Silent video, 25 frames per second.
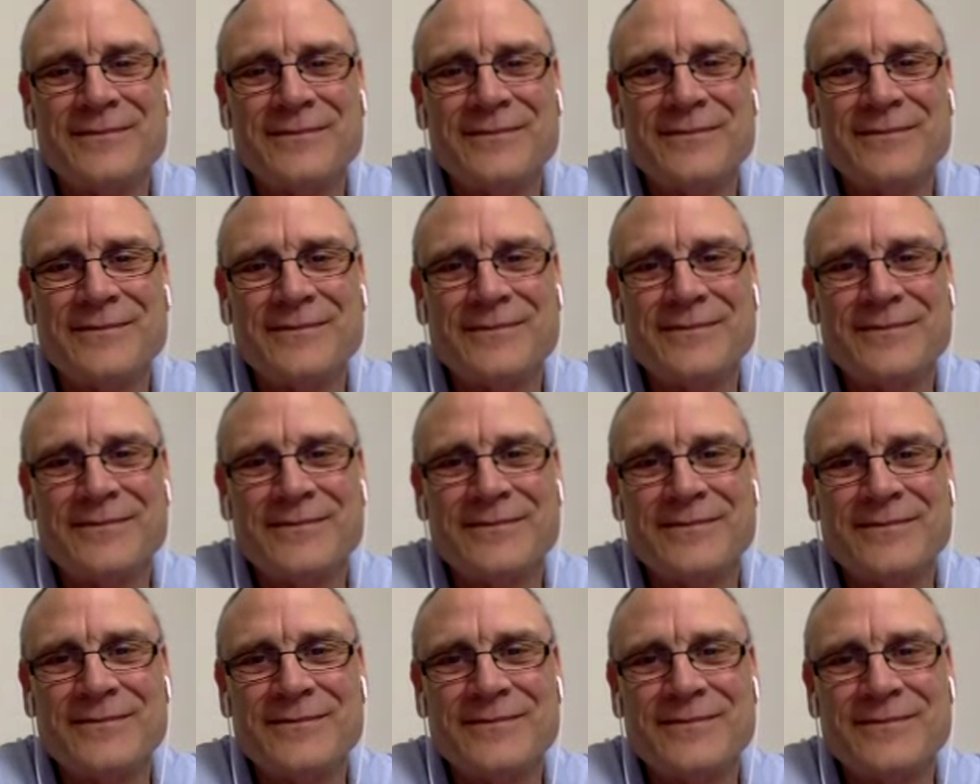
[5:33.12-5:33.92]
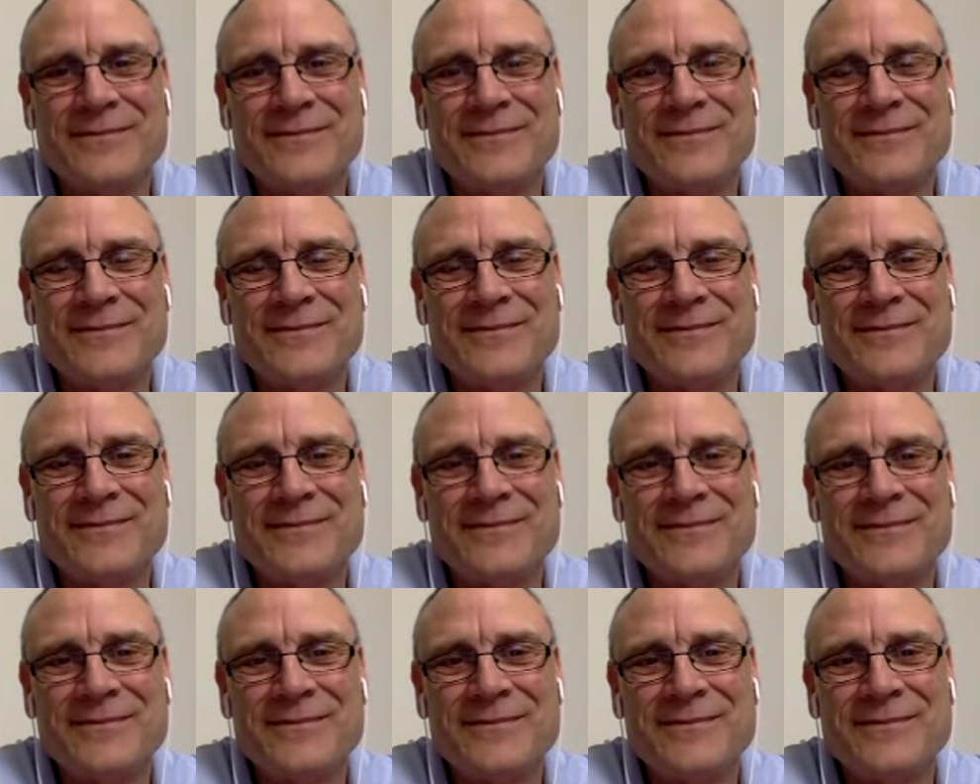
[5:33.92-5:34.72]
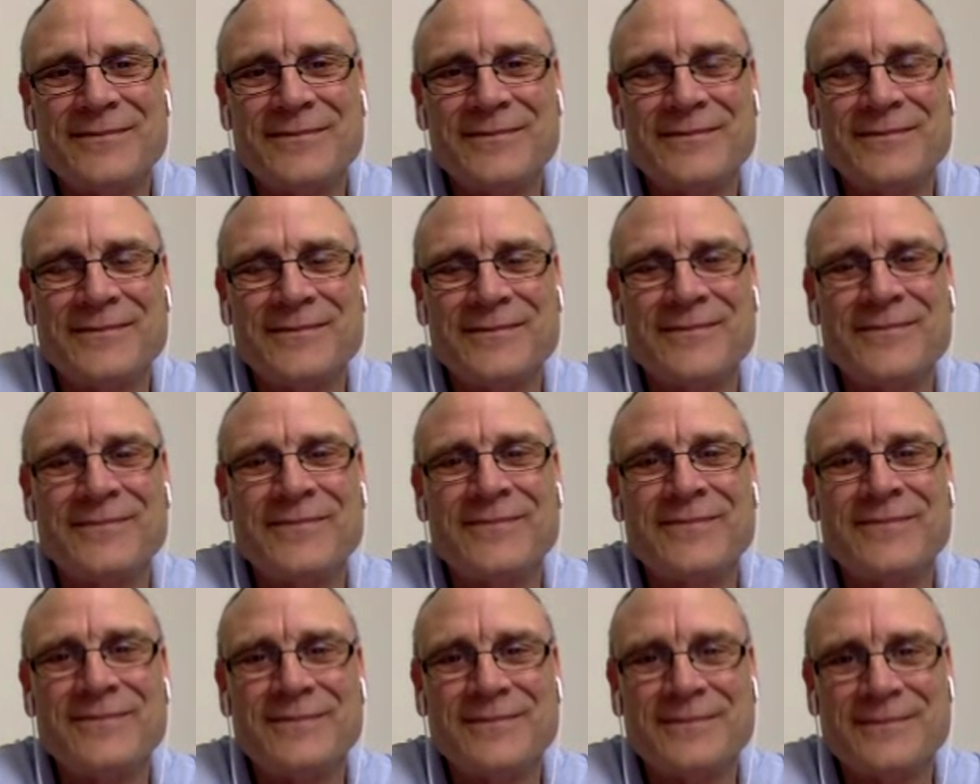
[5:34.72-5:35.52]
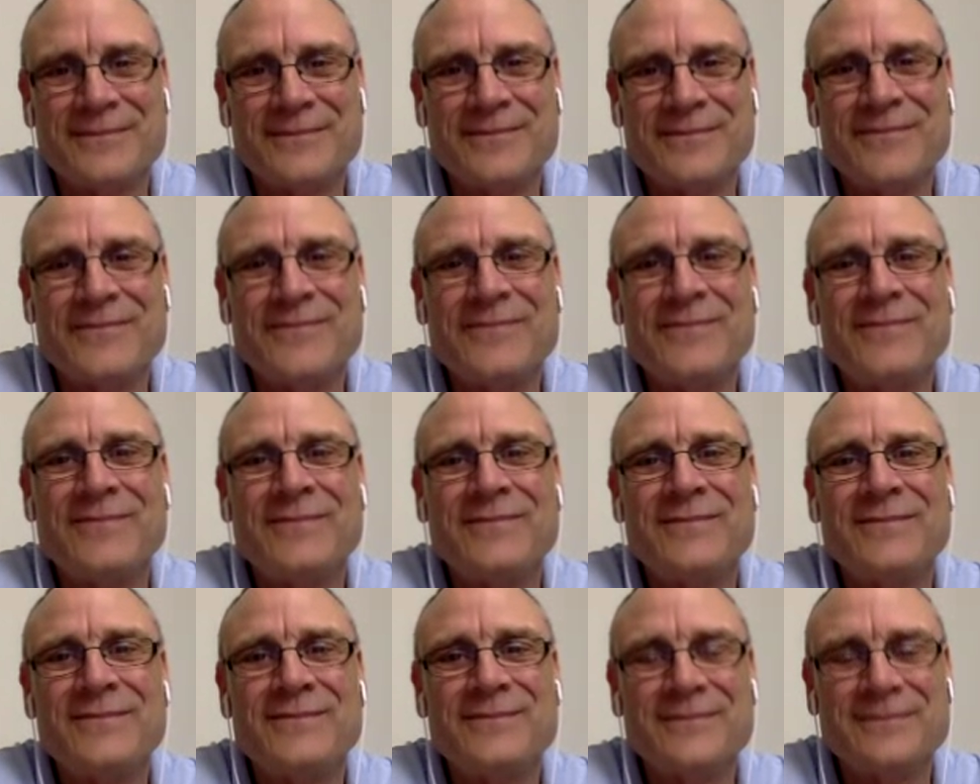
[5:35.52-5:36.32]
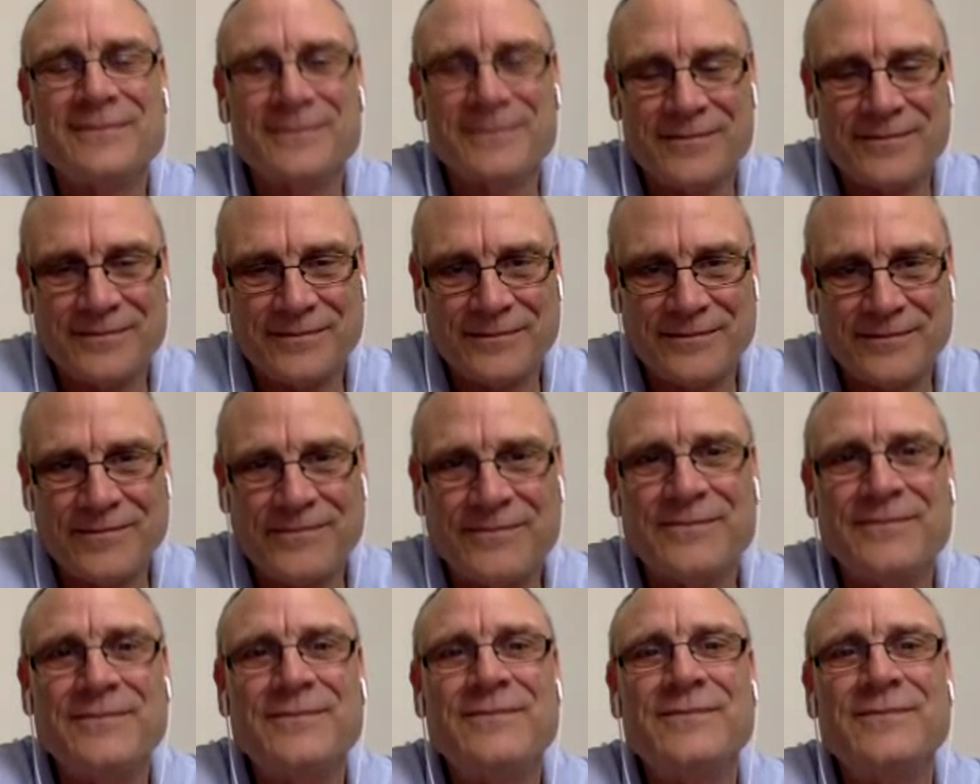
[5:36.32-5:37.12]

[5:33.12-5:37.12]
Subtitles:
(not speaking)